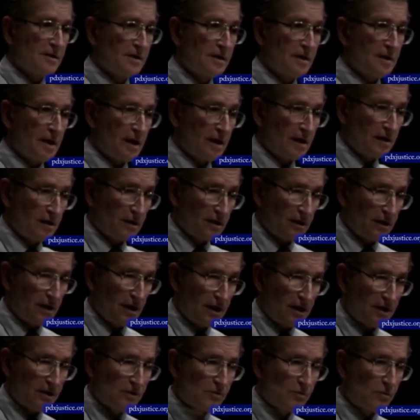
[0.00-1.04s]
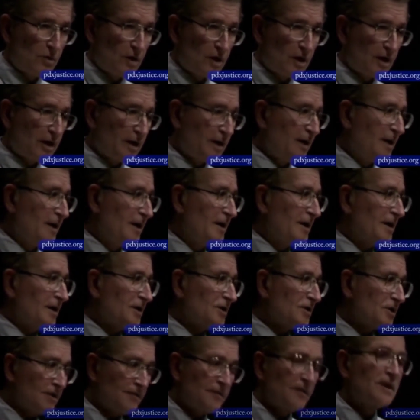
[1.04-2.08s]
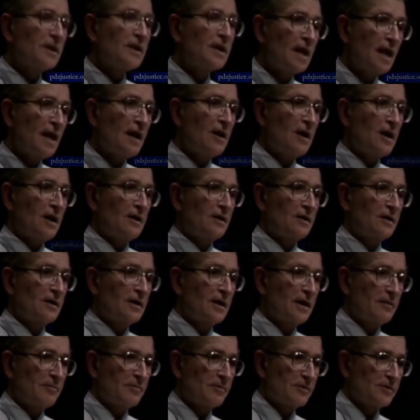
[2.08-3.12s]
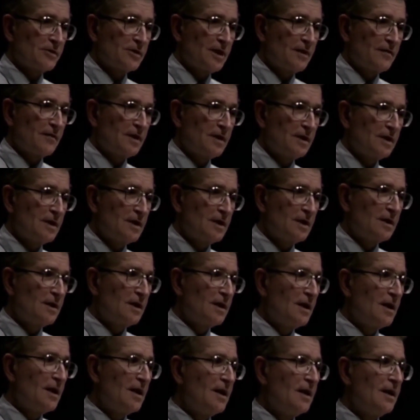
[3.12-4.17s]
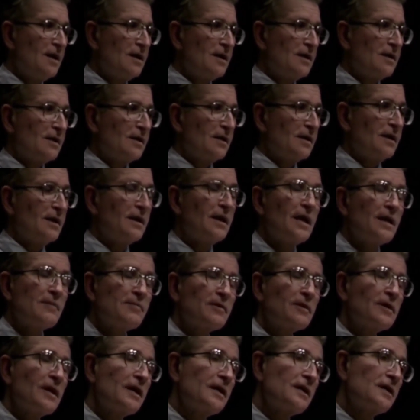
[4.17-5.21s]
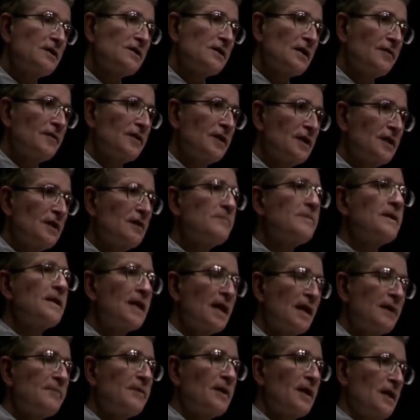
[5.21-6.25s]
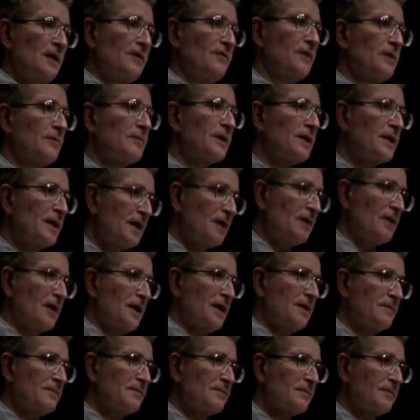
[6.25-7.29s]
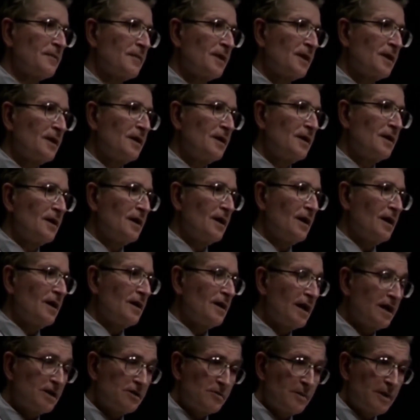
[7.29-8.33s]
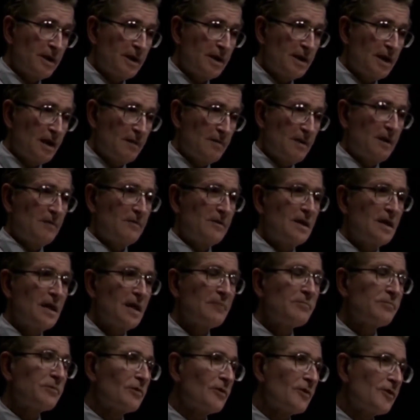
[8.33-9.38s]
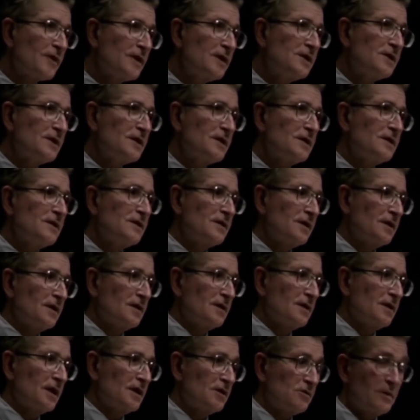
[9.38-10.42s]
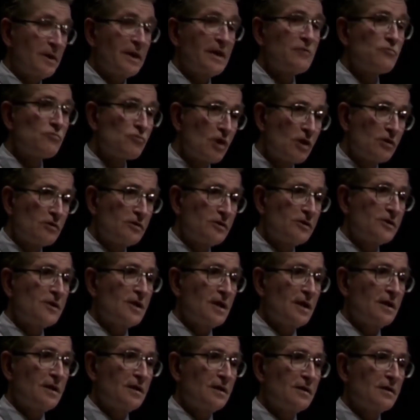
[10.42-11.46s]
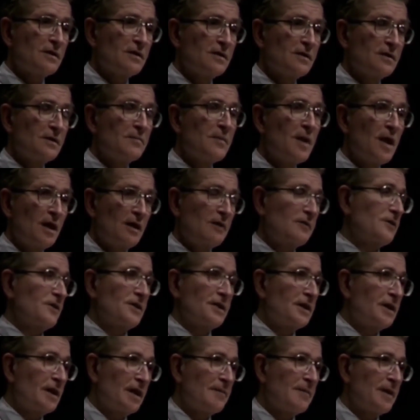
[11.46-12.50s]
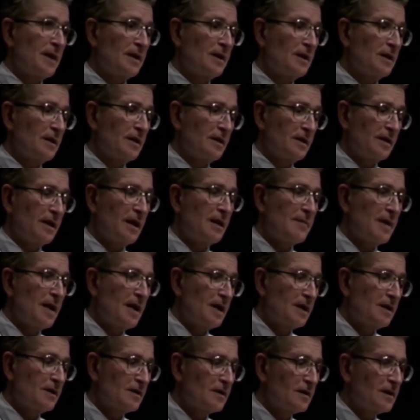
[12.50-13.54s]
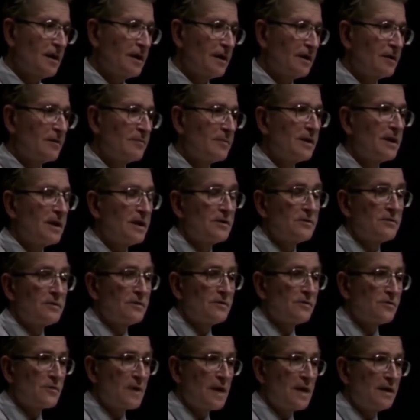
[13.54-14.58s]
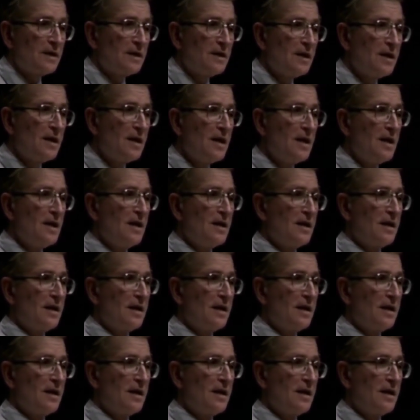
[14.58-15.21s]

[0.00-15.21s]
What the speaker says: You take a look at Lenin's work, it shifted character in April 17. In April 1917, it became kind of libertarian. That's when he came out with the April Theses, and that's when he wrote State and Democracy. It came out a year later, but that's when it was written.